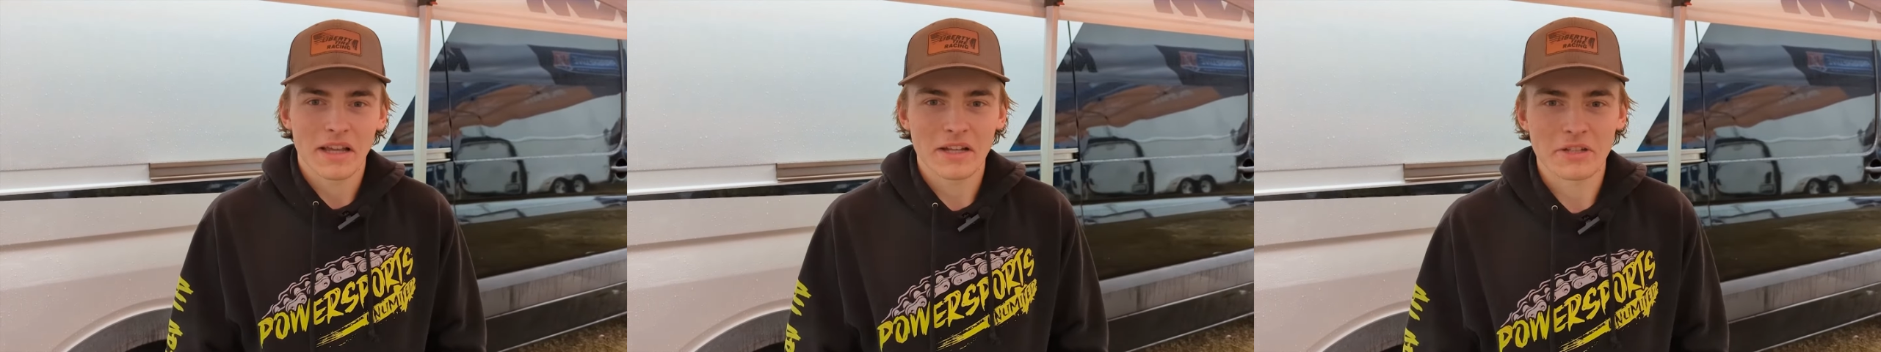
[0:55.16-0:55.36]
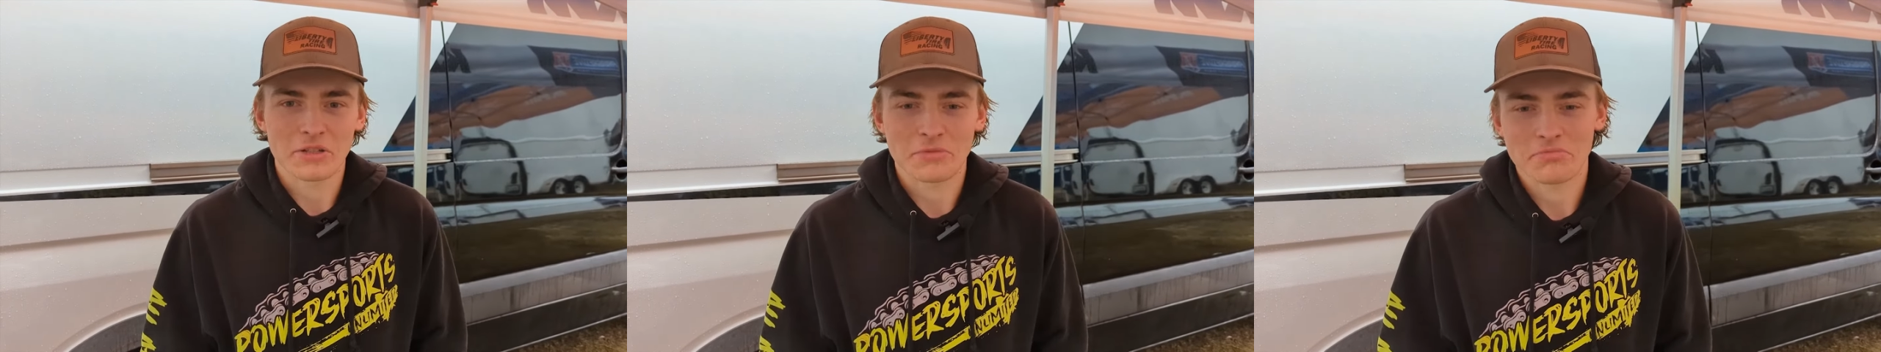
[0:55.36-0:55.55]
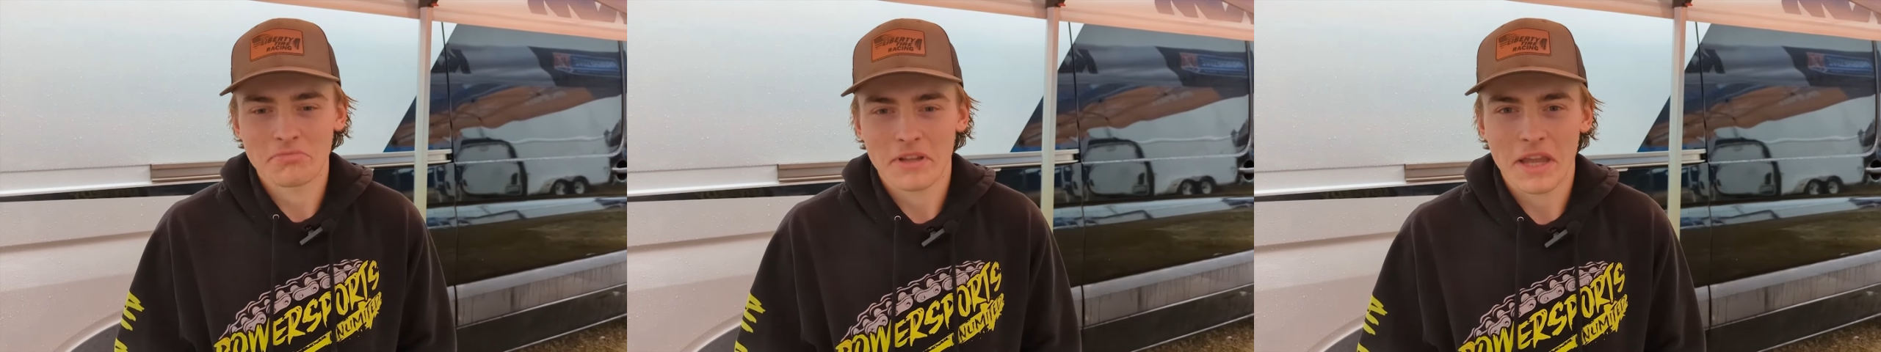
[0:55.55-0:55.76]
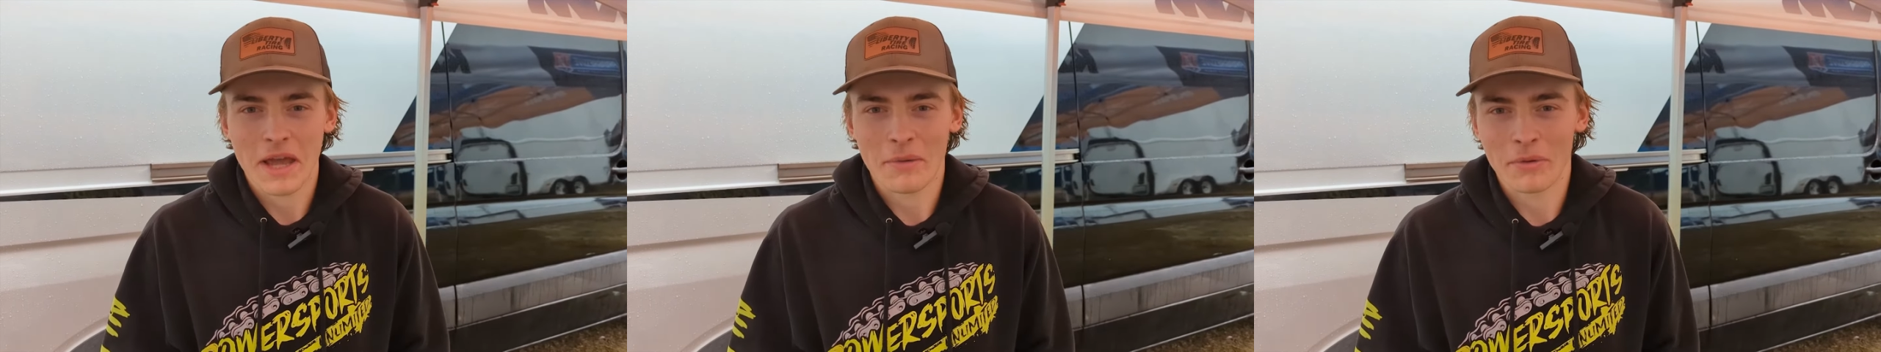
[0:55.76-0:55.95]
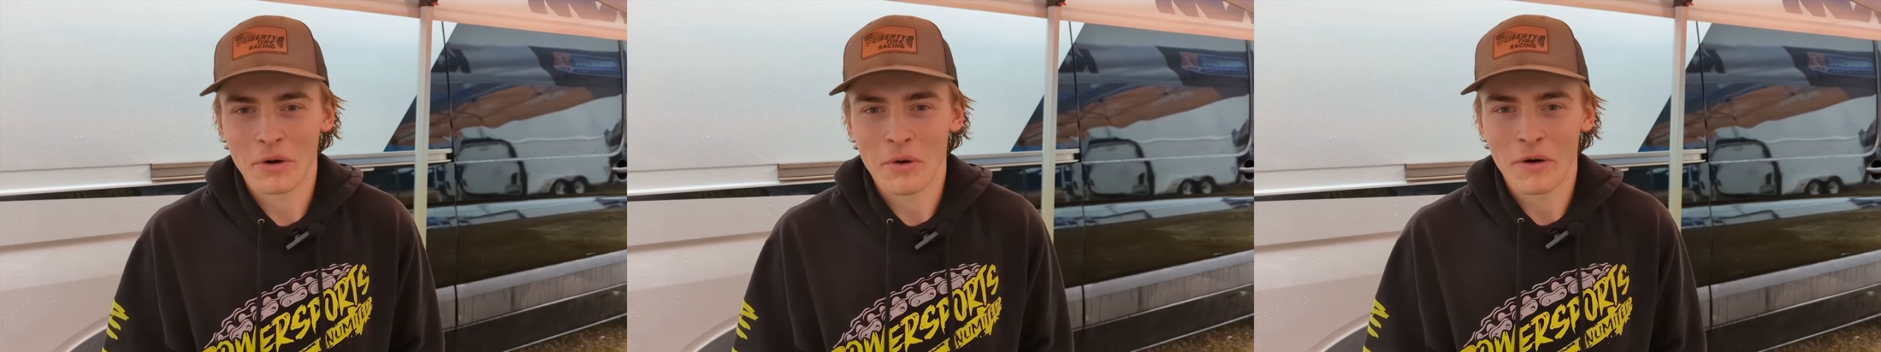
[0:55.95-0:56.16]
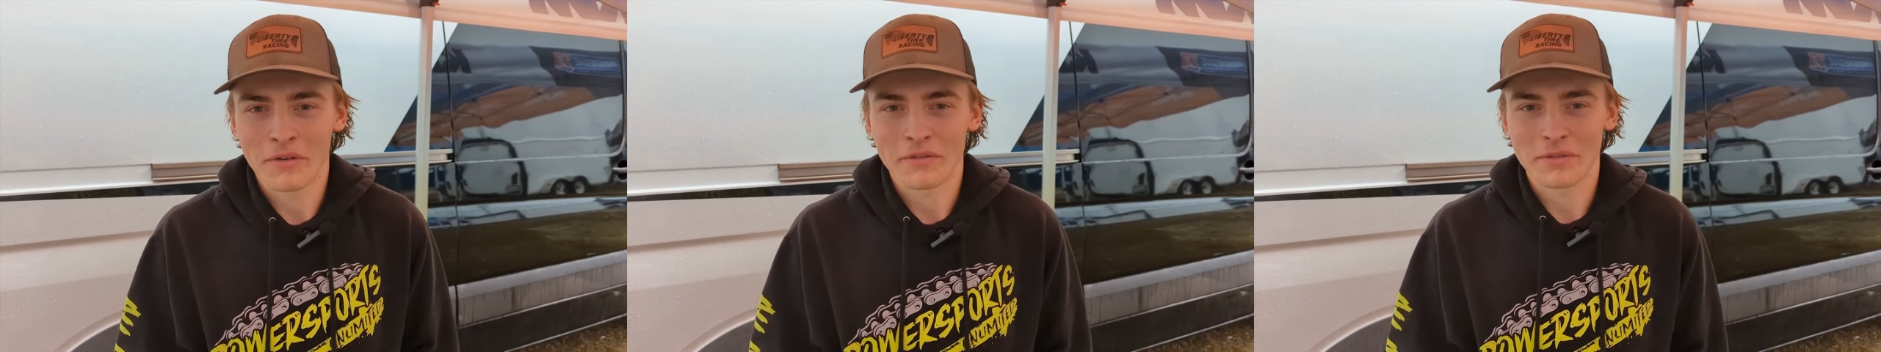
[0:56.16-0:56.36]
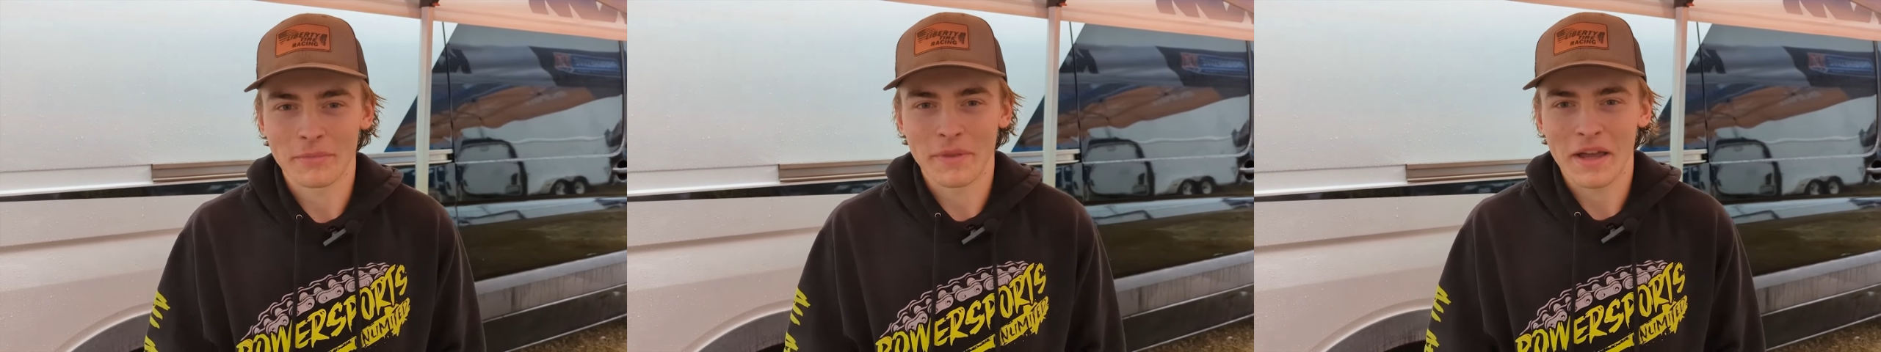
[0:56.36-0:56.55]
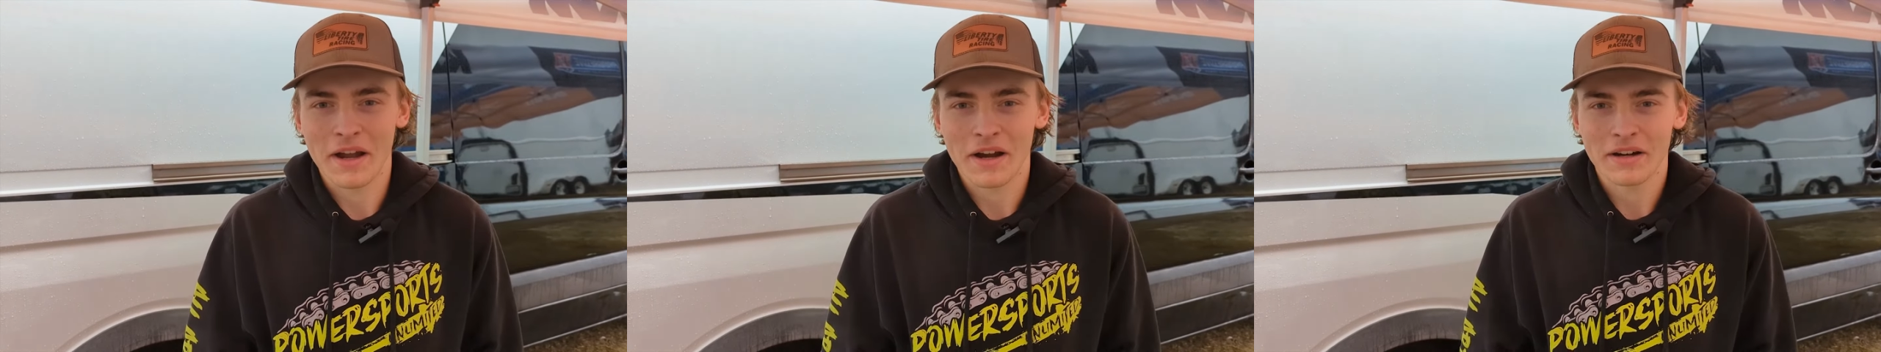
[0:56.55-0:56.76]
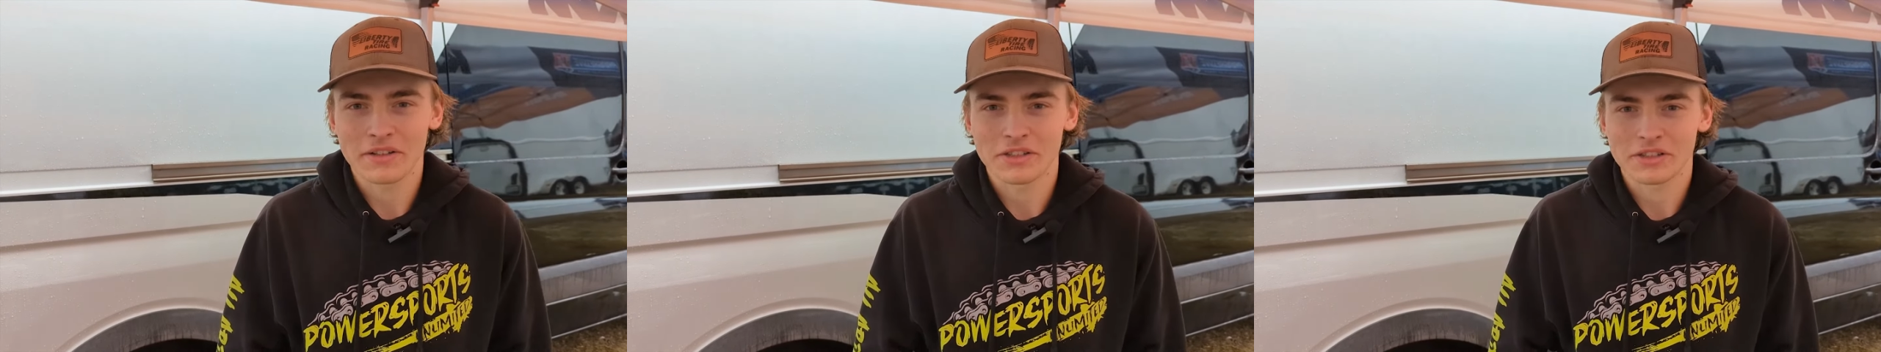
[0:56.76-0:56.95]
kind of just kept going from there.